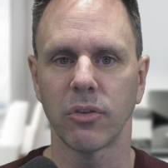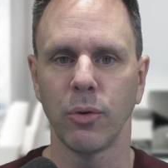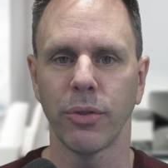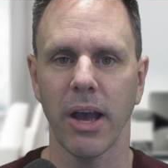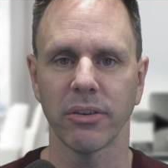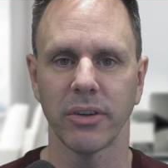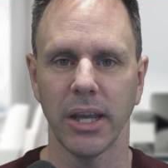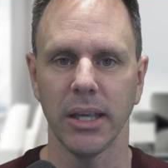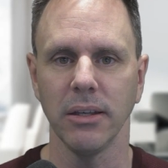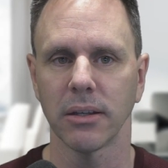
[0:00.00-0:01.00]

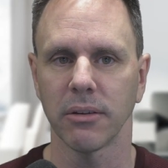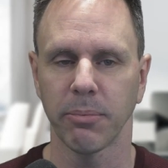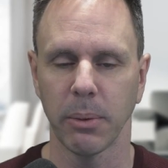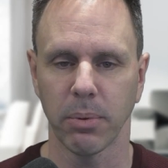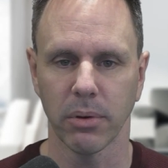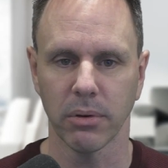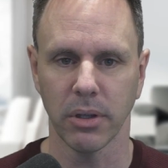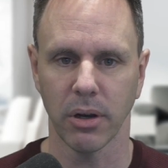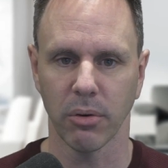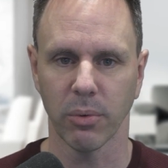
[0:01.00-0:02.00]
2008, people,
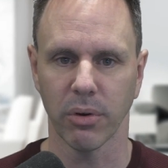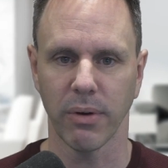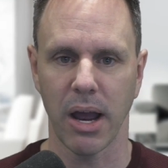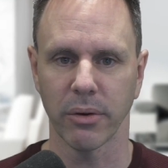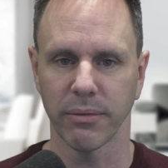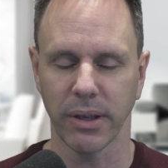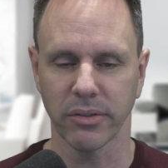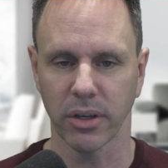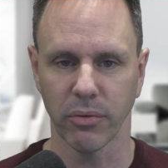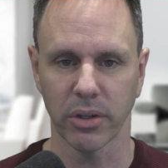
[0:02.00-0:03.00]
were around
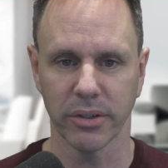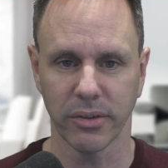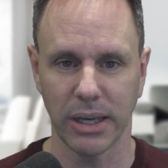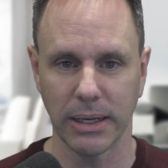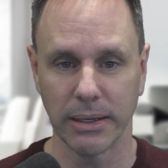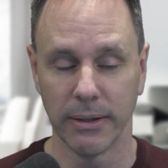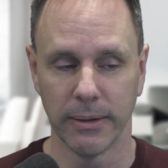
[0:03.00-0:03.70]
investing in real estate.